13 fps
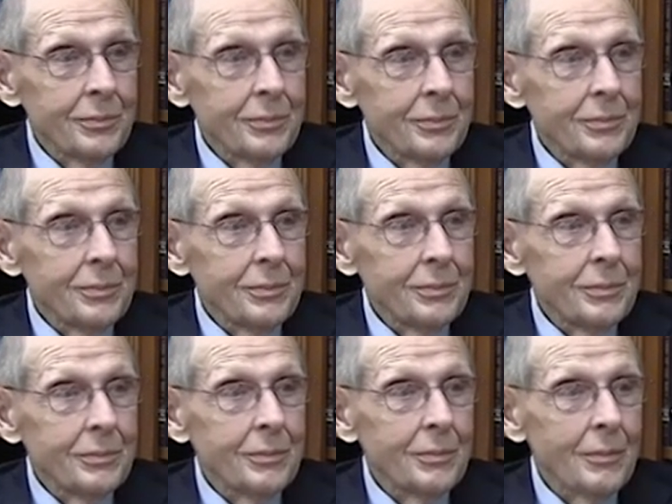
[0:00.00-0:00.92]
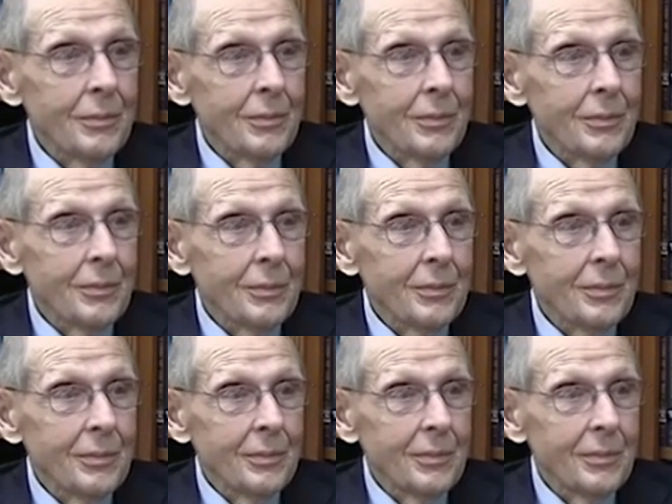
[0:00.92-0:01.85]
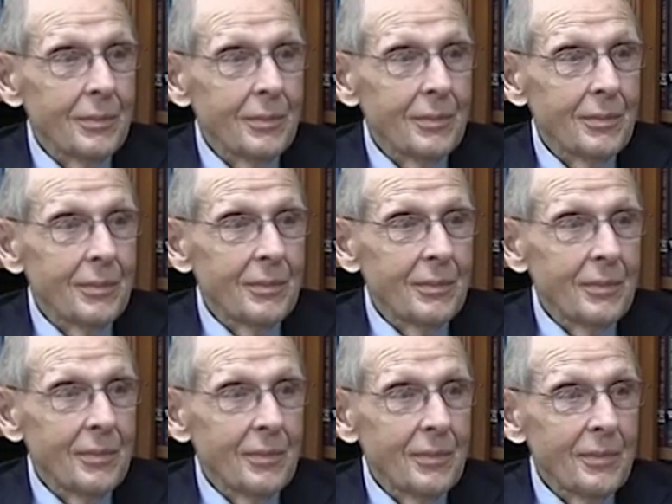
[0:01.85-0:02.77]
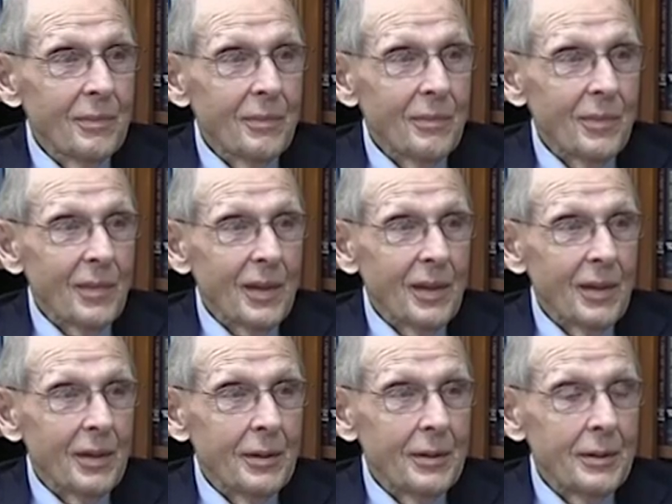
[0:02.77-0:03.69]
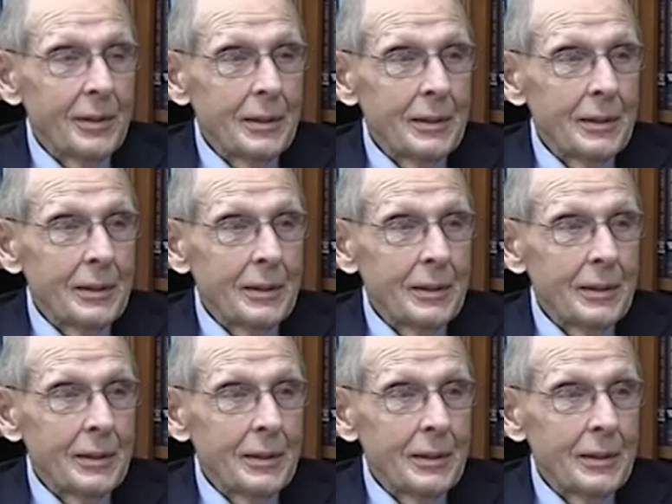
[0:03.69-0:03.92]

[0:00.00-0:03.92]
[no speech]